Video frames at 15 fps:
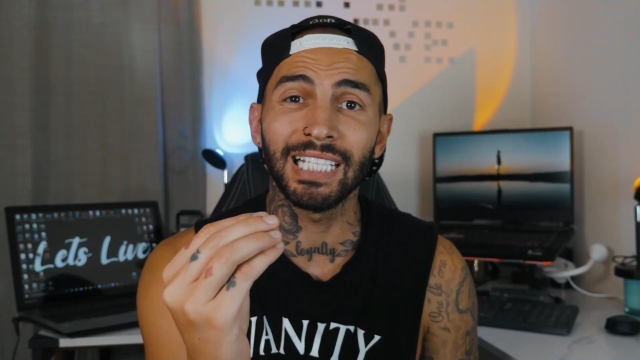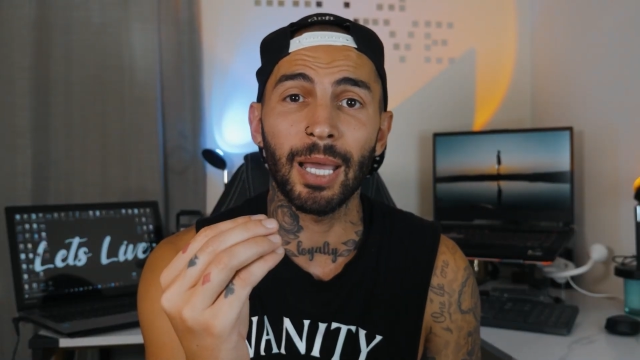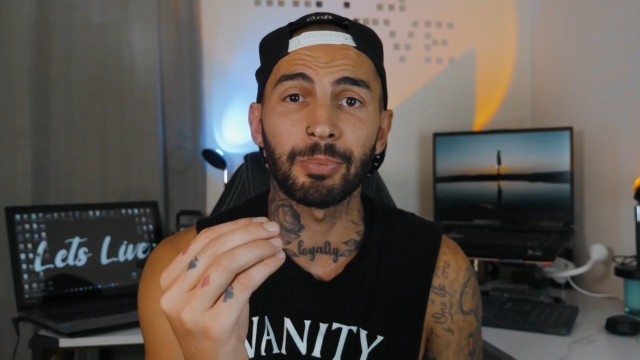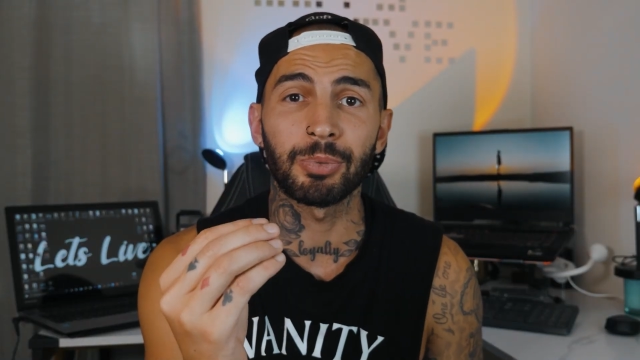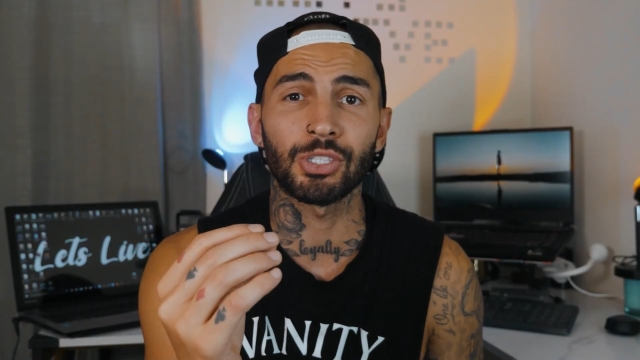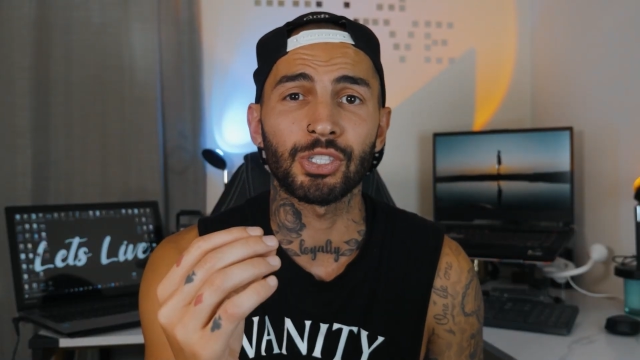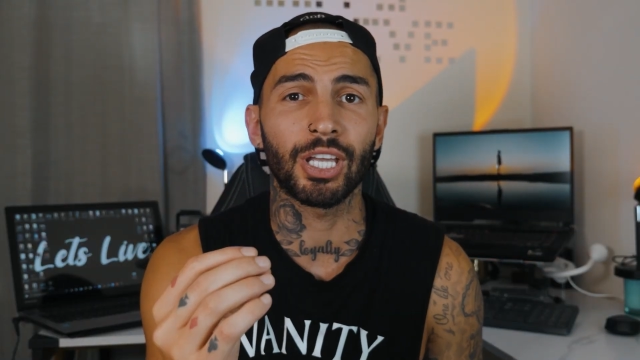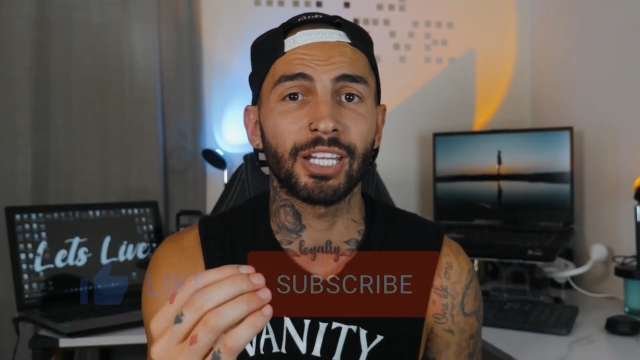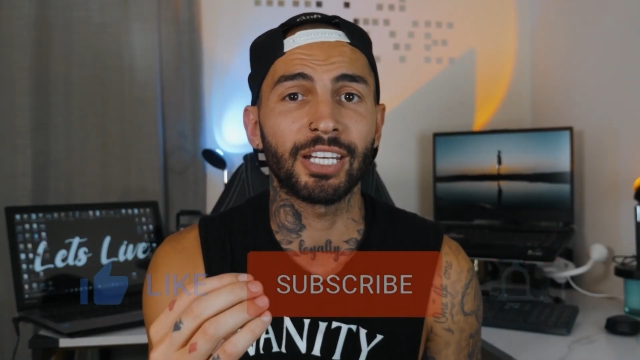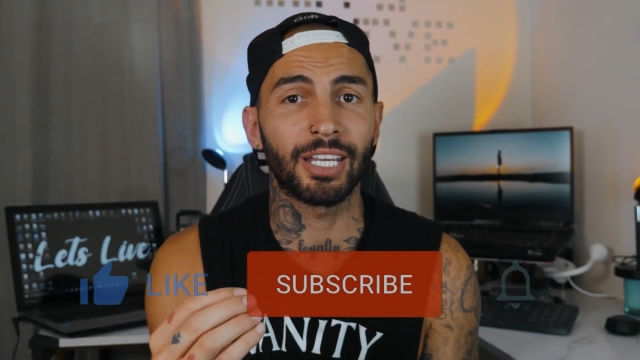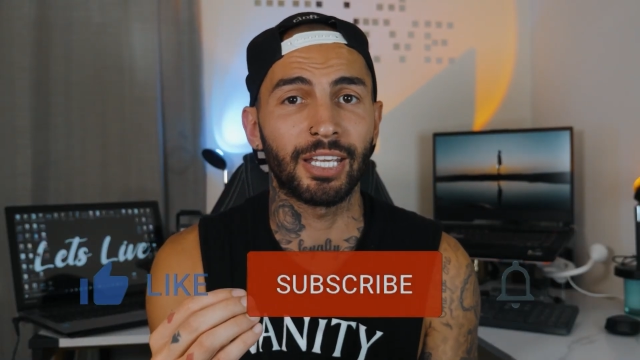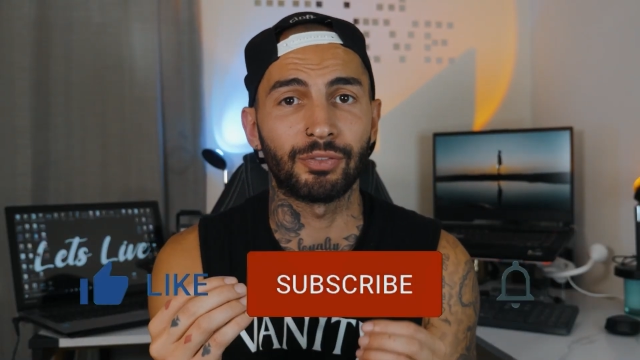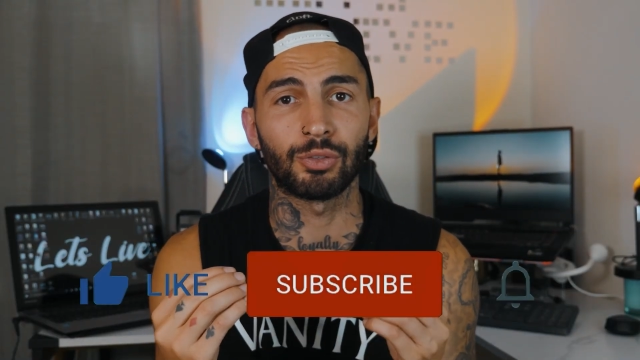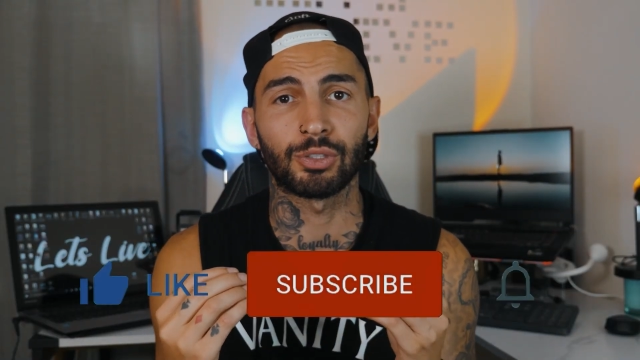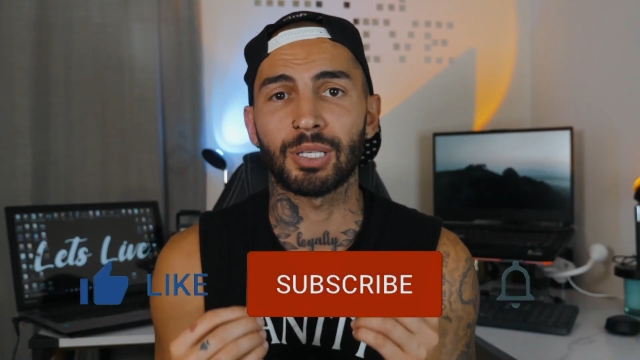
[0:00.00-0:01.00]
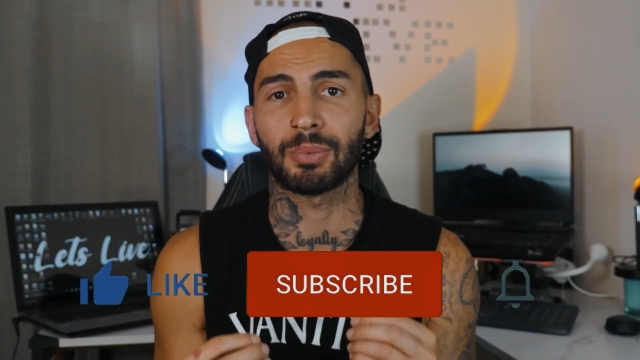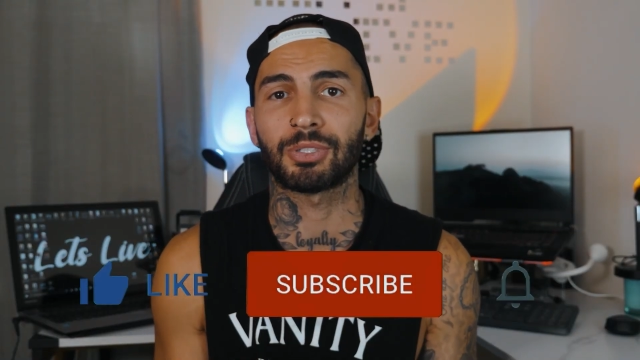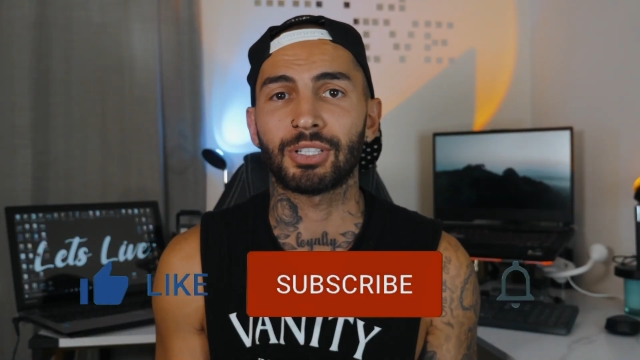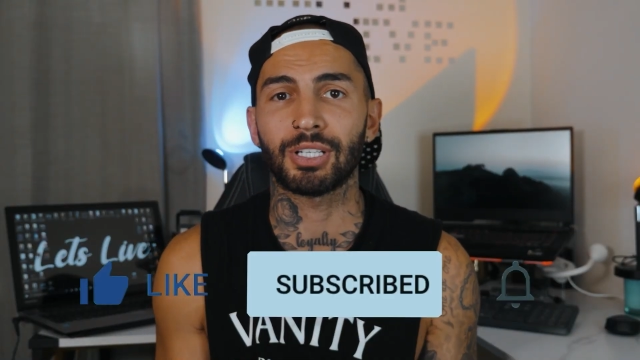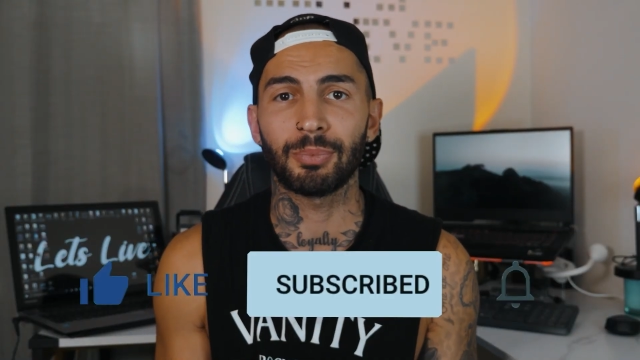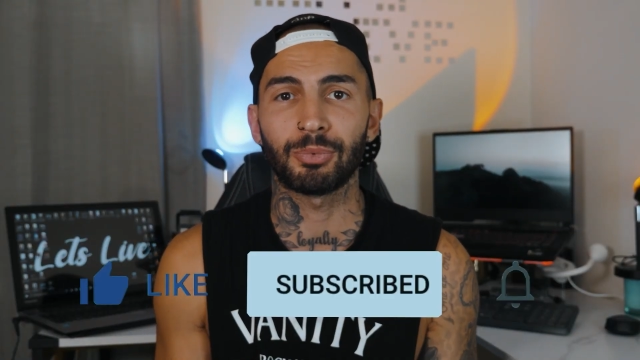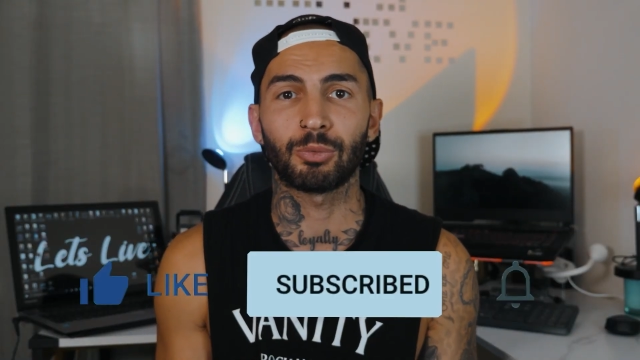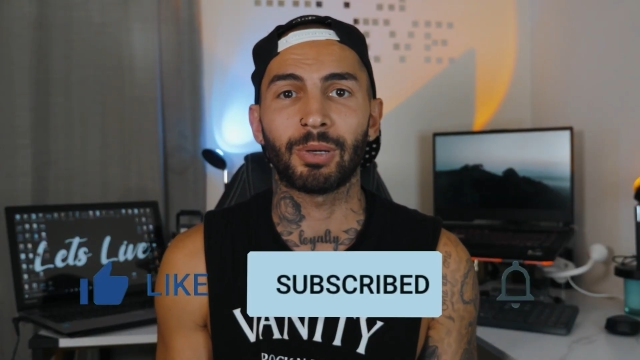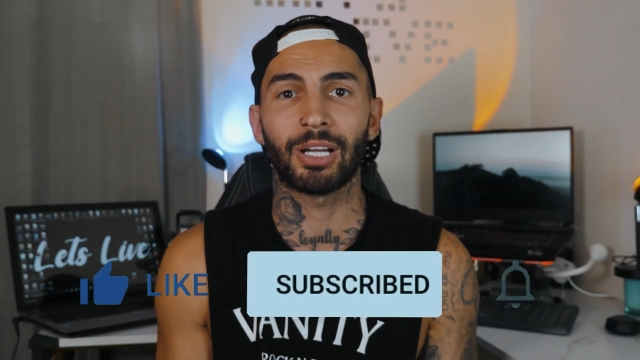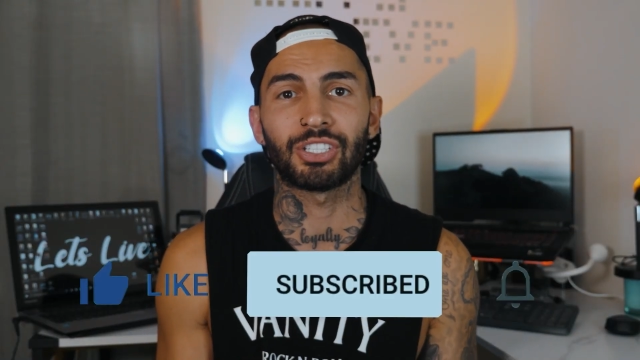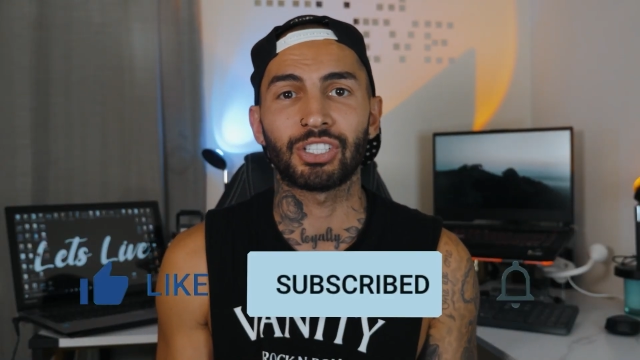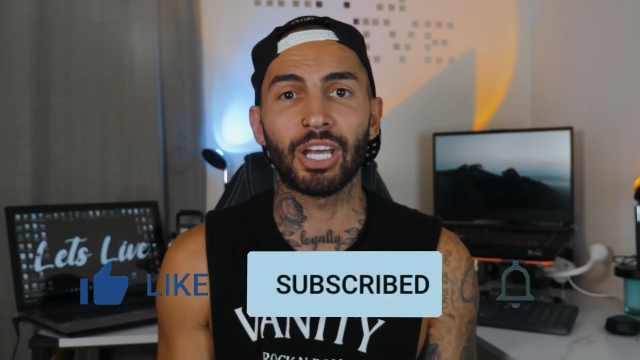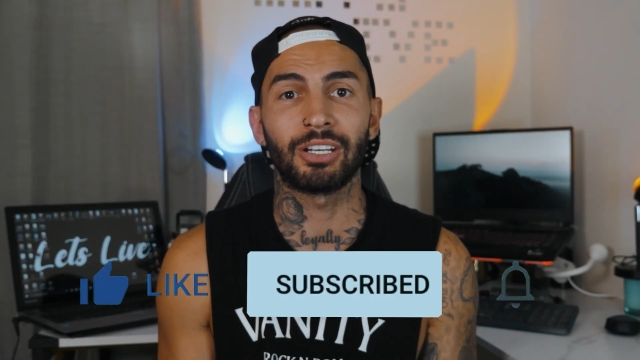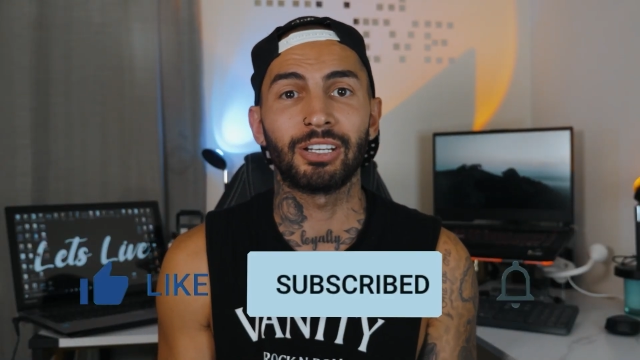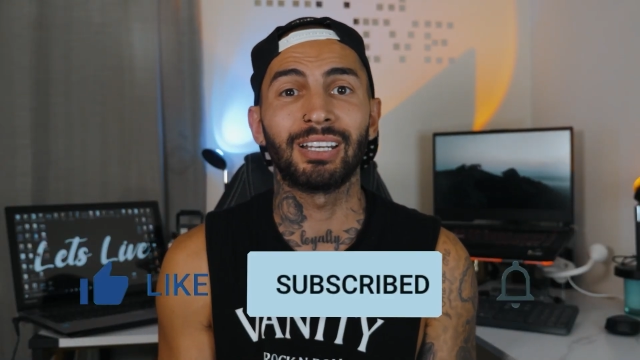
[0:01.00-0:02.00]
appreciate it if you subscribe to my
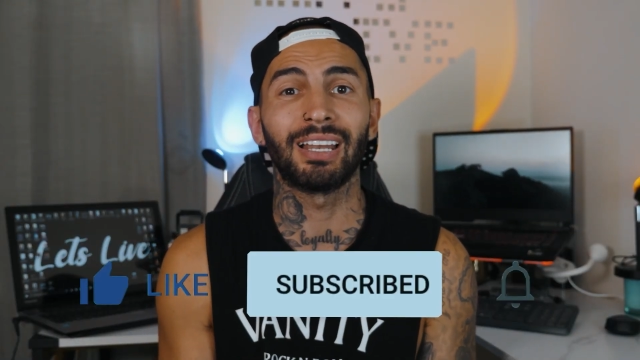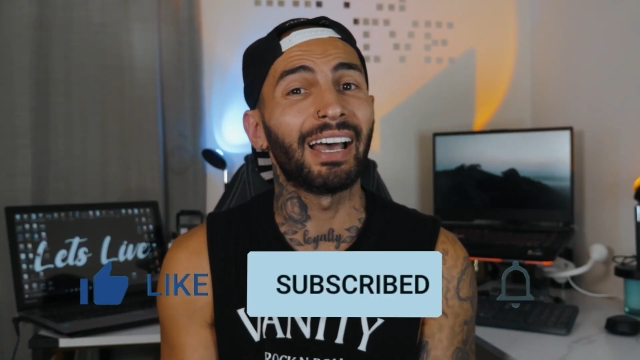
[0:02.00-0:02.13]
channel.